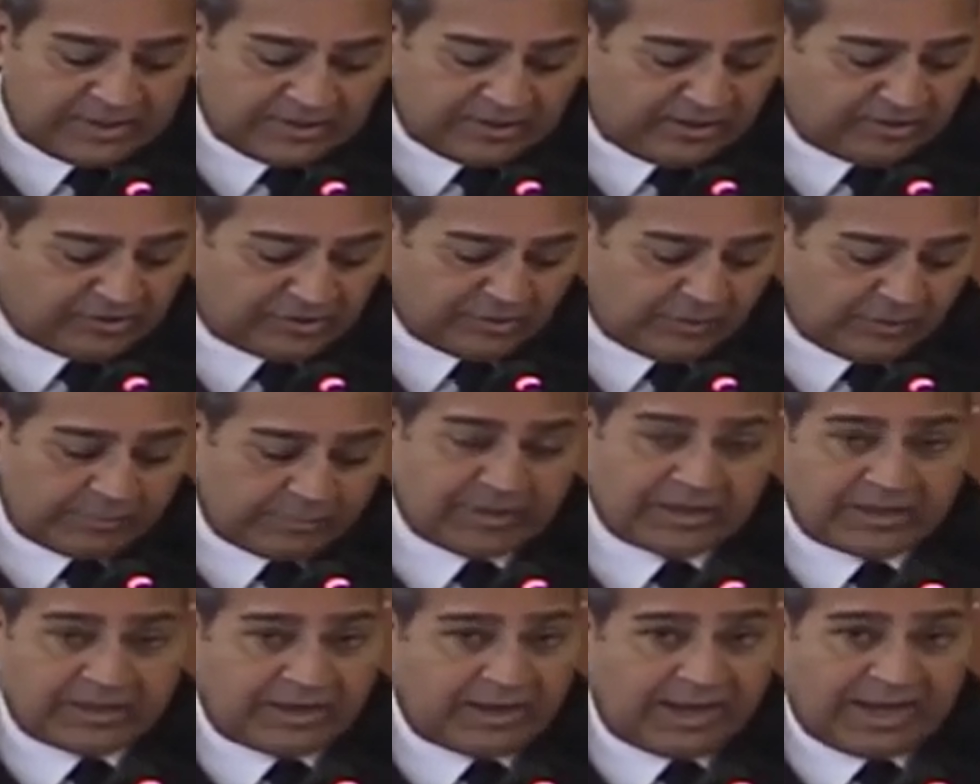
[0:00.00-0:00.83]
So I'm going
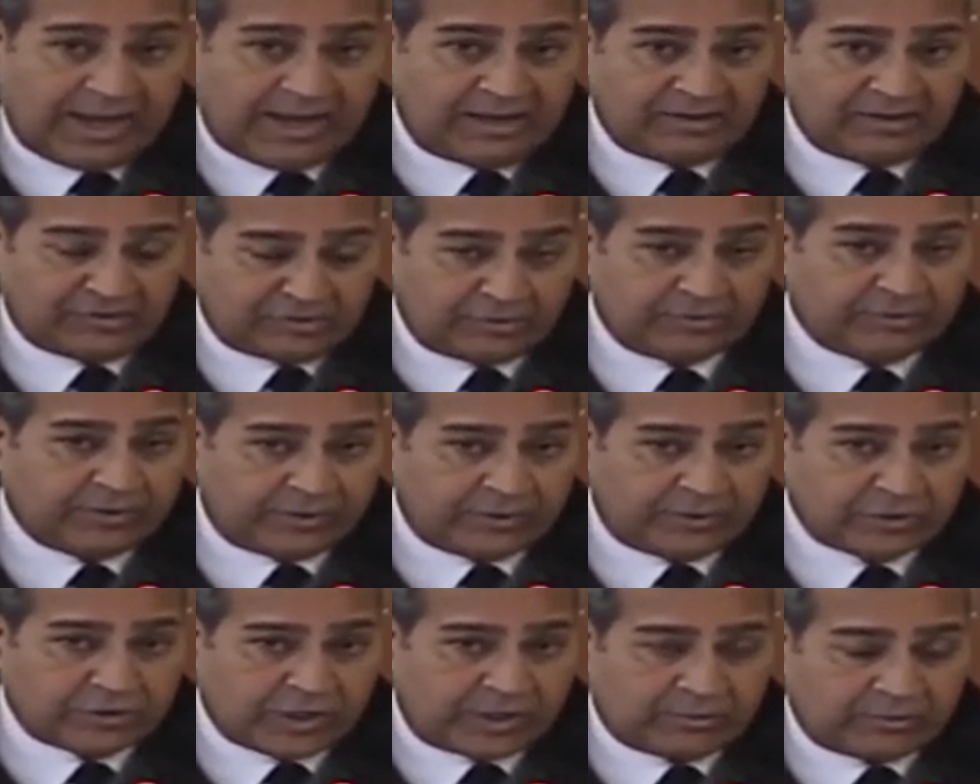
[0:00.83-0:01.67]
to answer very
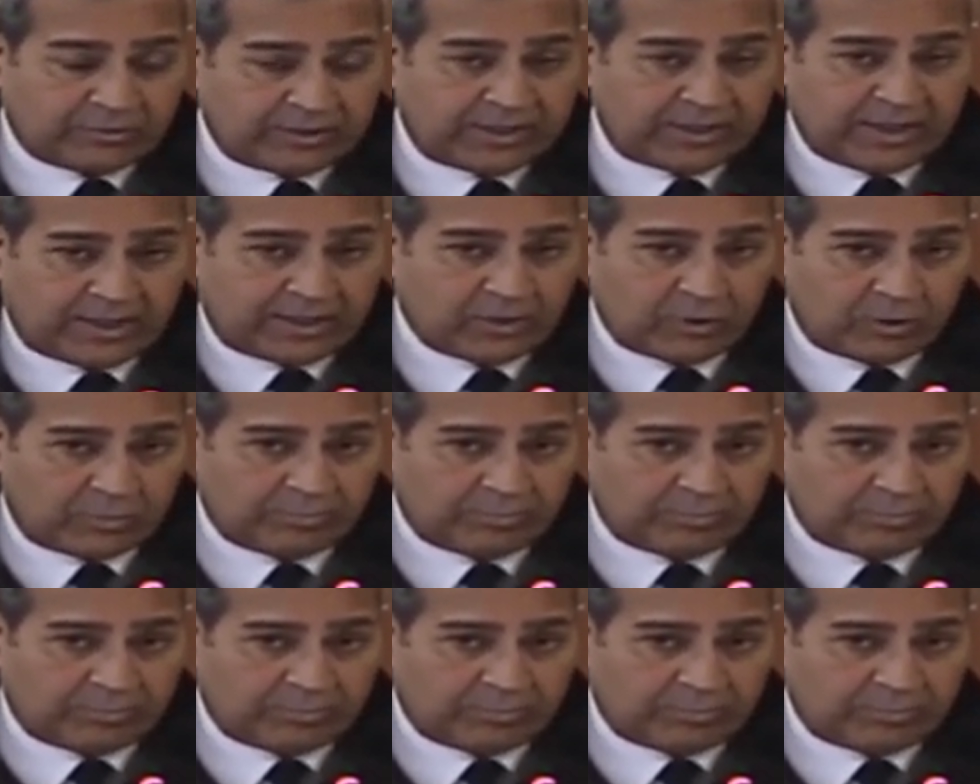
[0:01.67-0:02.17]
generally. I hope